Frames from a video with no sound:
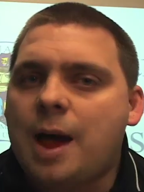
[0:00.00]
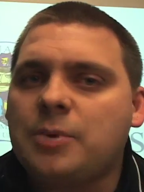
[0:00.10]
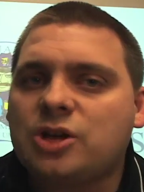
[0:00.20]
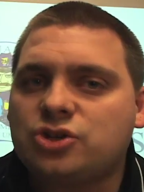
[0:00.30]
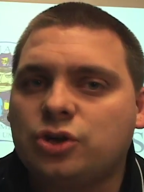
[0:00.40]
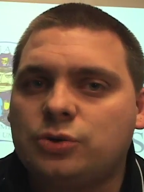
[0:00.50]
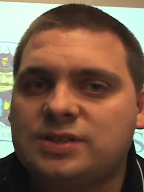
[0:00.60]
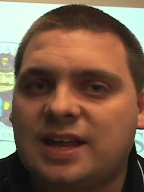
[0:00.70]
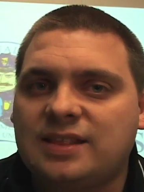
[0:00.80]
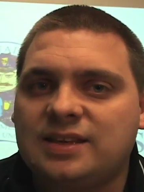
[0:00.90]
I'm not sure who
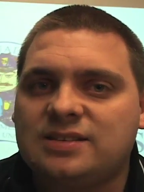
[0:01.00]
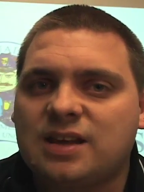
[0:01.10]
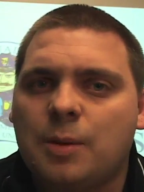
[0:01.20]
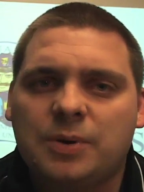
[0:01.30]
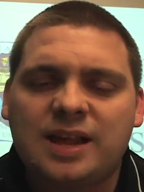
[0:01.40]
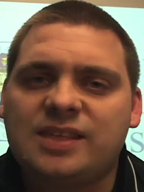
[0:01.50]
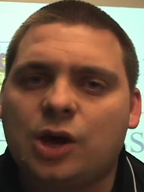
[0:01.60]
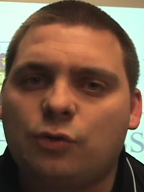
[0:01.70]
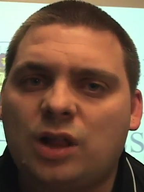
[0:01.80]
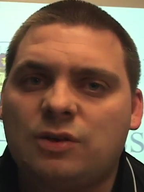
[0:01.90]
said this, but I think
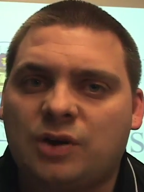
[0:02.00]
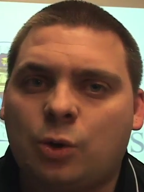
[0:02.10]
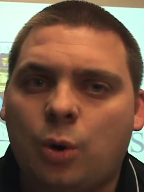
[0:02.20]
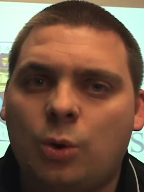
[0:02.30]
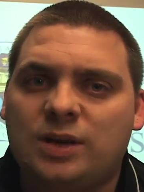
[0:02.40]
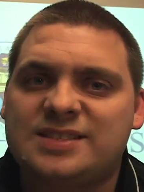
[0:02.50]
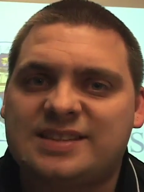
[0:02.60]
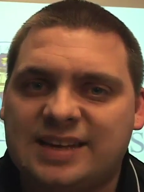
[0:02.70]
a relevant quote is